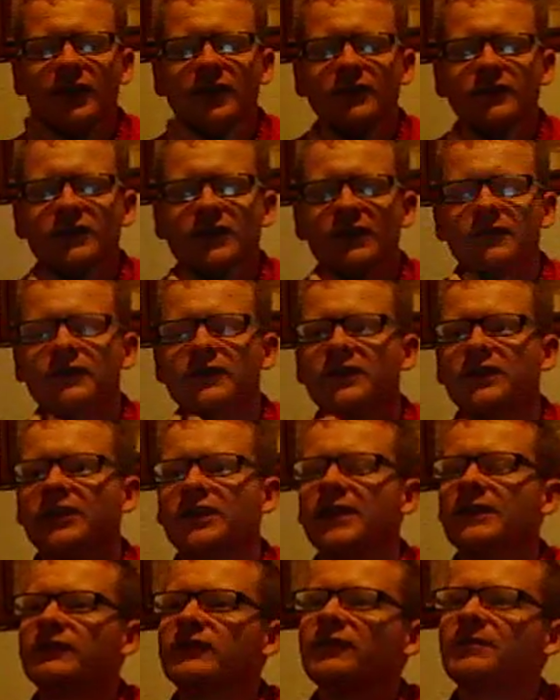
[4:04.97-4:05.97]
So other than
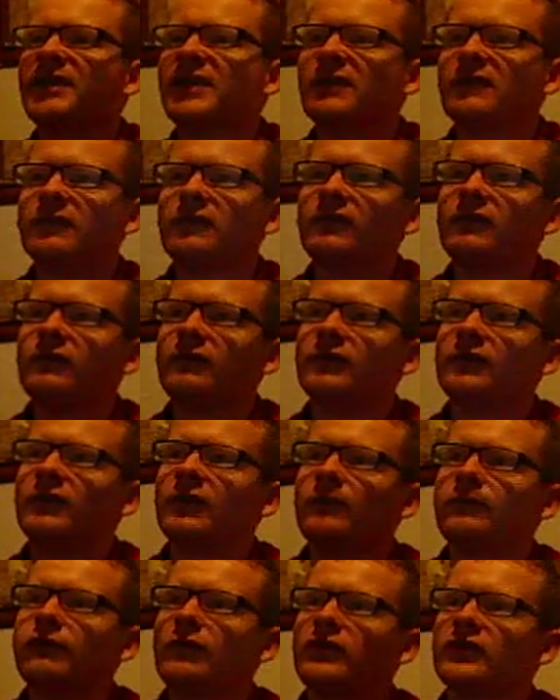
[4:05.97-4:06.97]
that,
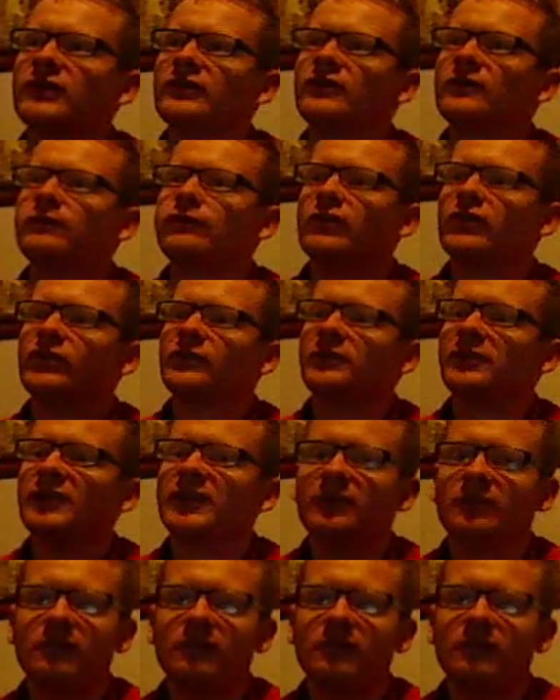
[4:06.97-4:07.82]
there was approximately